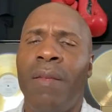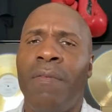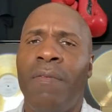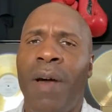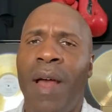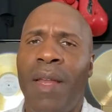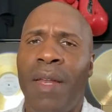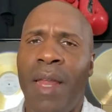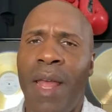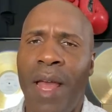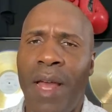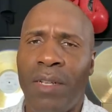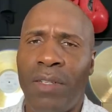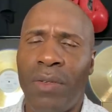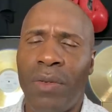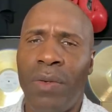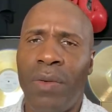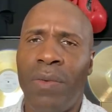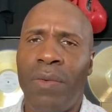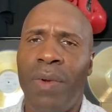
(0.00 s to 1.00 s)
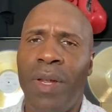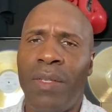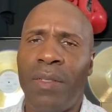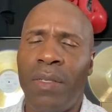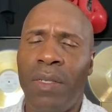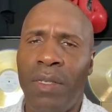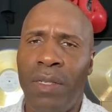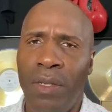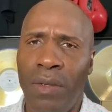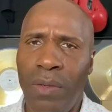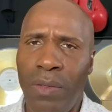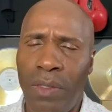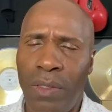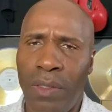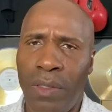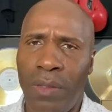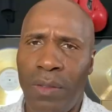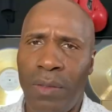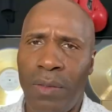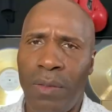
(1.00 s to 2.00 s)
financial
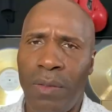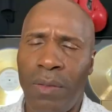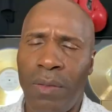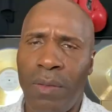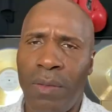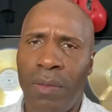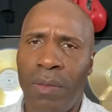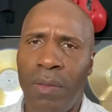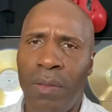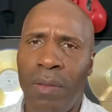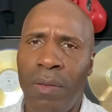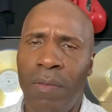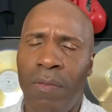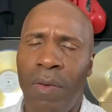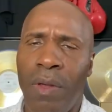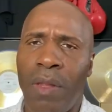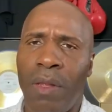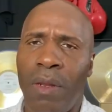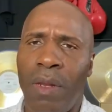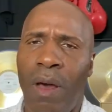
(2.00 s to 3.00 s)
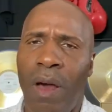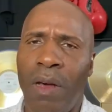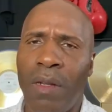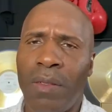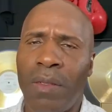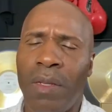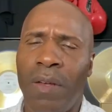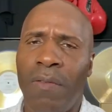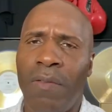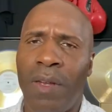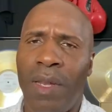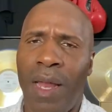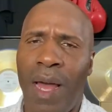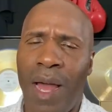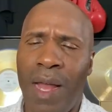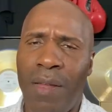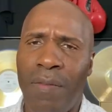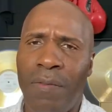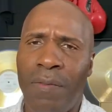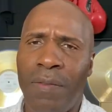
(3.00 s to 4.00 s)
restitution for the loss of
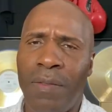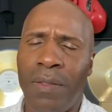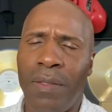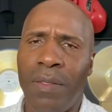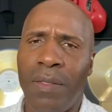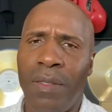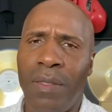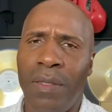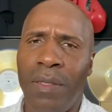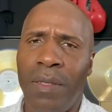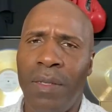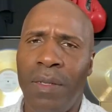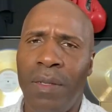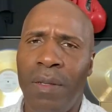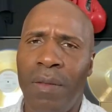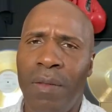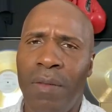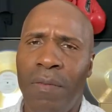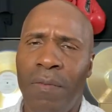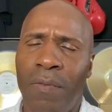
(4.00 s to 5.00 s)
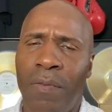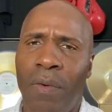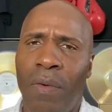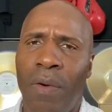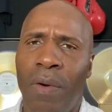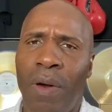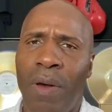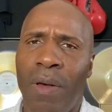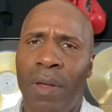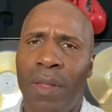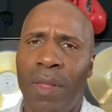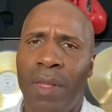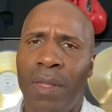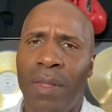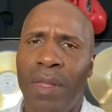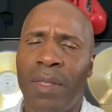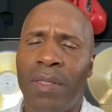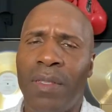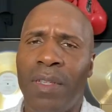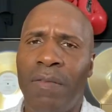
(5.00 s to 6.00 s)
life for
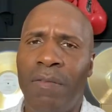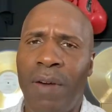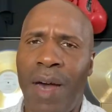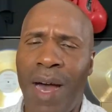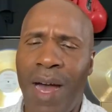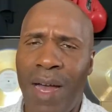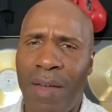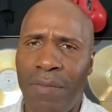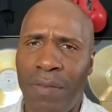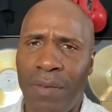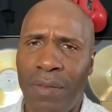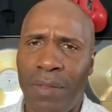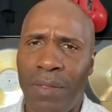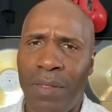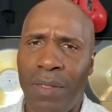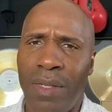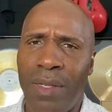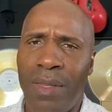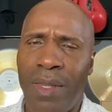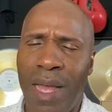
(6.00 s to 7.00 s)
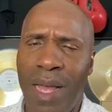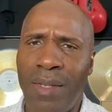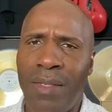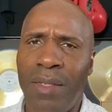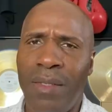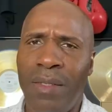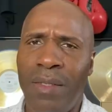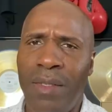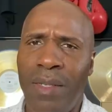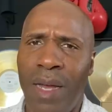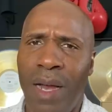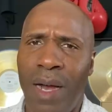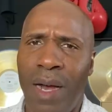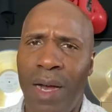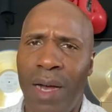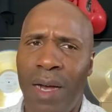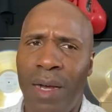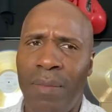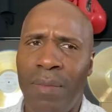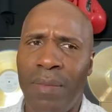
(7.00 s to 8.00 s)
the survivors. That's his
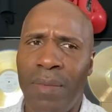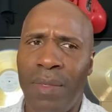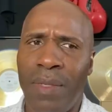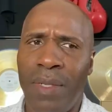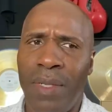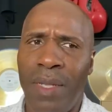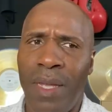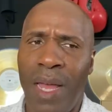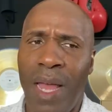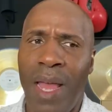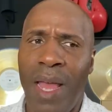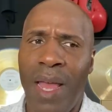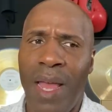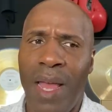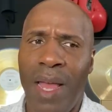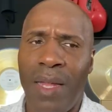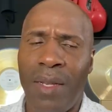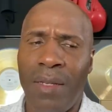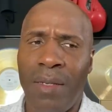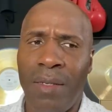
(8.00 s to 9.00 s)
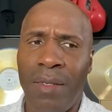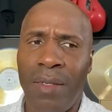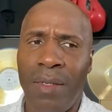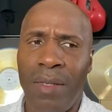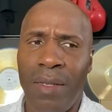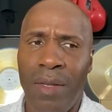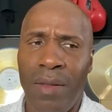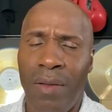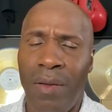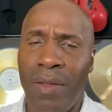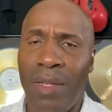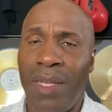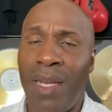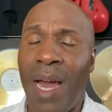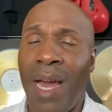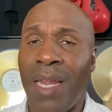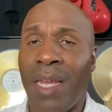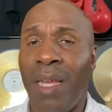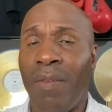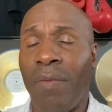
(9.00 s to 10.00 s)
job. And, you know, you
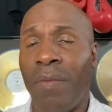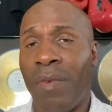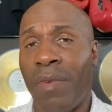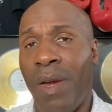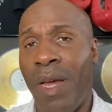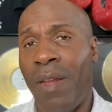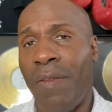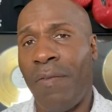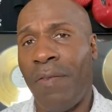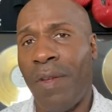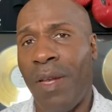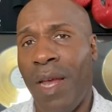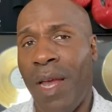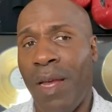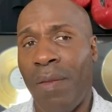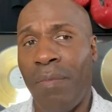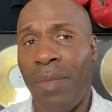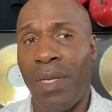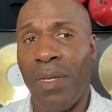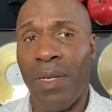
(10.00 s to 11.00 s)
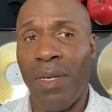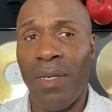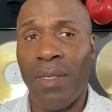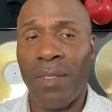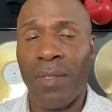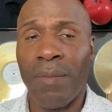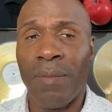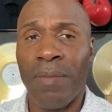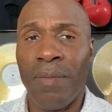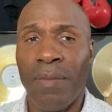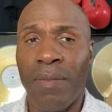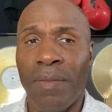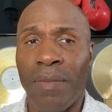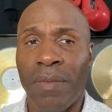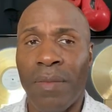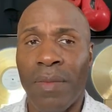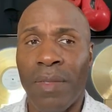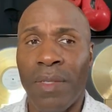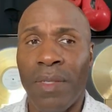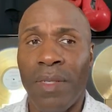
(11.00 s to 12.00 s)
got to give him credit for that because
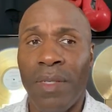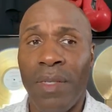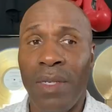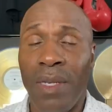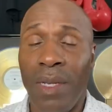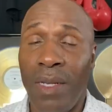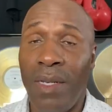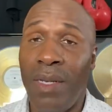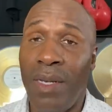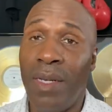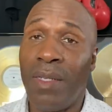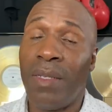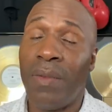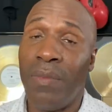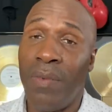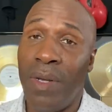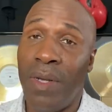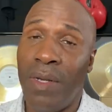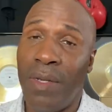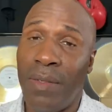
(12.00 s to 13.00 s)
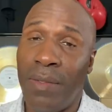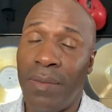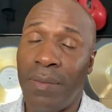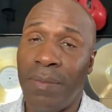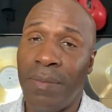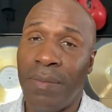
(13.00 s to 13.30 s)
he does it well.